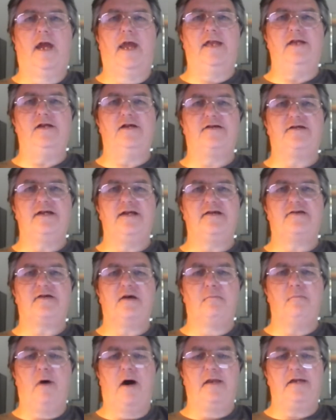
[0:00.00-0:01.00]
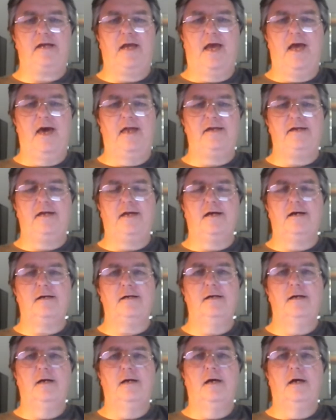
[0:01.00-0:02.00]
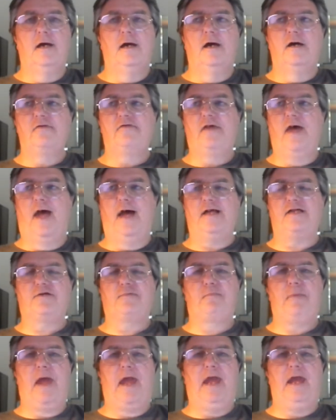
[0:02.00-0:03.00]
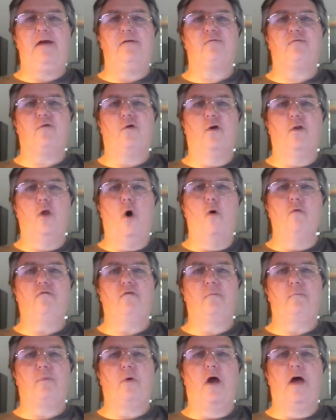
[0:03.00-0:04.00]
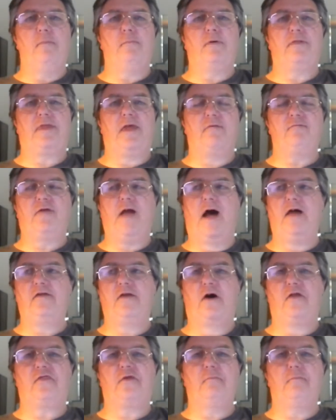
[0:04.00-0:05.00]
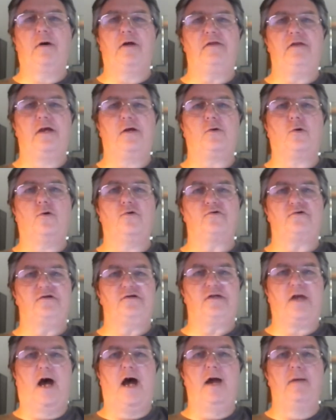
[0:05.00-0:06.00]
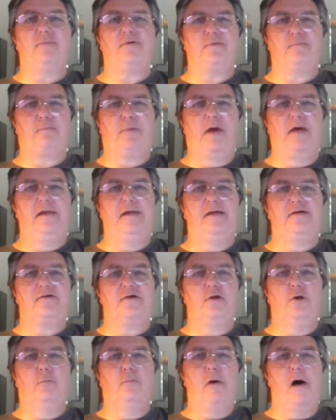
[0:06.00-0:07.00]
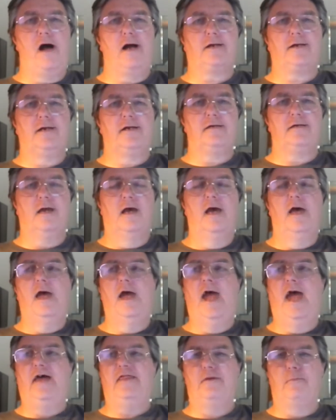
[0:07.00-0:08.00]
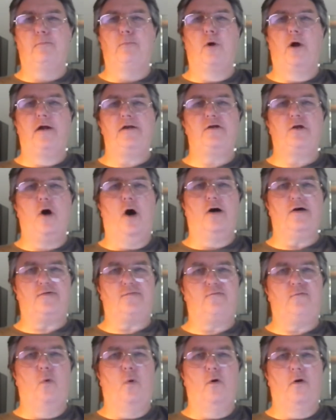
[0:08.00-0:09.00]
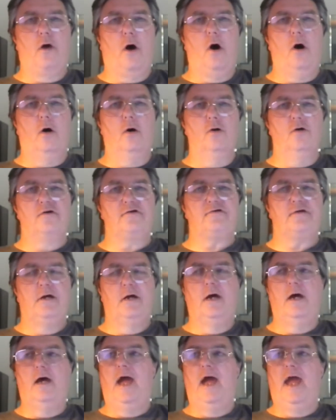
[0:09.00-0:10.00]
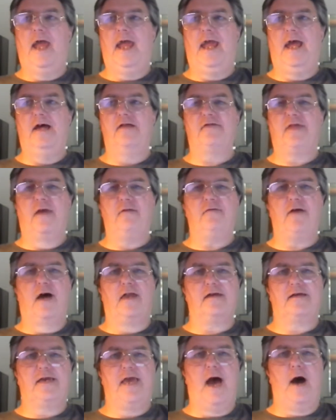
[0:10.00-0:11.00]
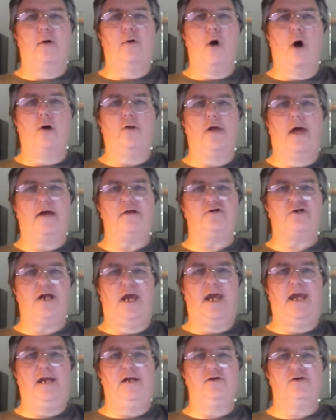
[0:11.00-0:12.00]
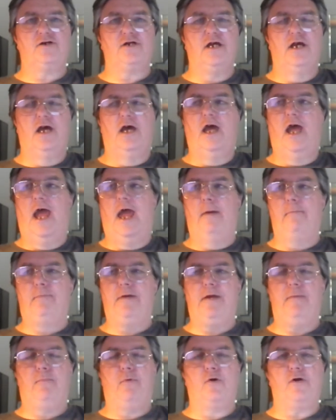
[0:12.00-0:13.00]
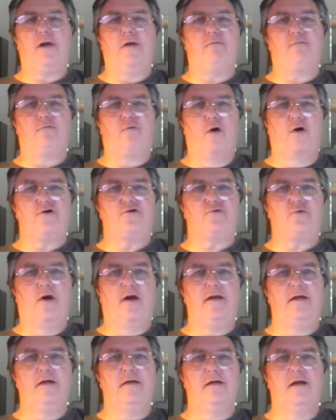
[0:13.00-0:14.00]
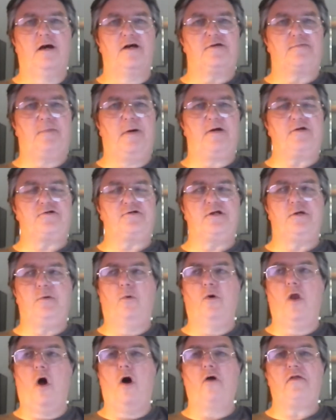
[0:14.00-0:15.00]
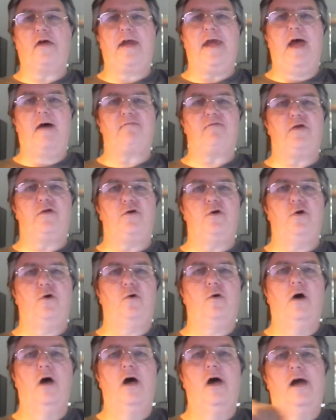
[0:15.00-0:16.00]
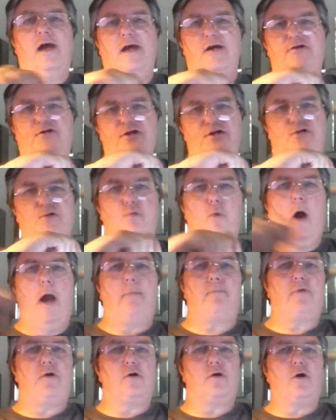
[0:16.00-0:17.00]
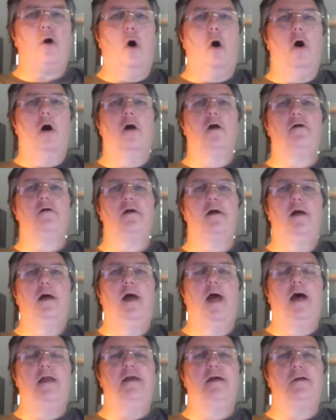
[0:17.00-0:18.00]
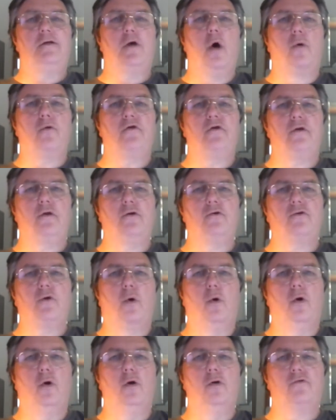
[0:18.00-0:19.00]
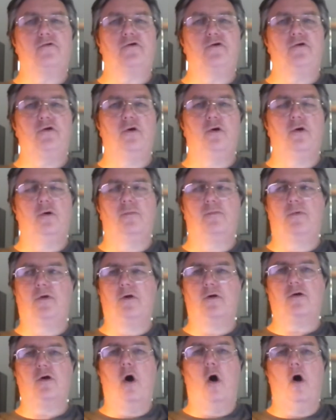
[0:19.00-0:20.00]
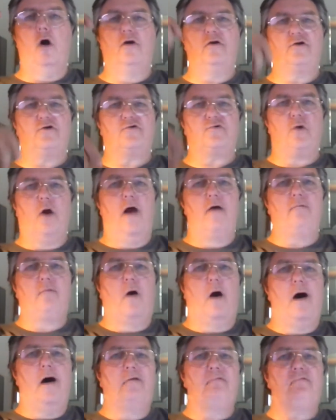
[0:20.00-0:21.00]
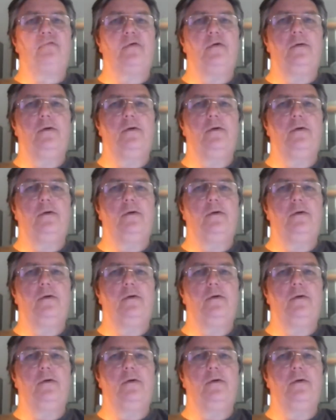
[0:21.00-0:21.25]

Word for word: and you see somebody ahead of you that's paying for a loaf of bread, but they've got nothing but nickels and dimes and pennies in their pocket, and the bread costs four dollars, and they've got to count all that change. And people get frustrated, especially when all they have to do is just swipe their card and then go to their door, to their, their car, and just drive off.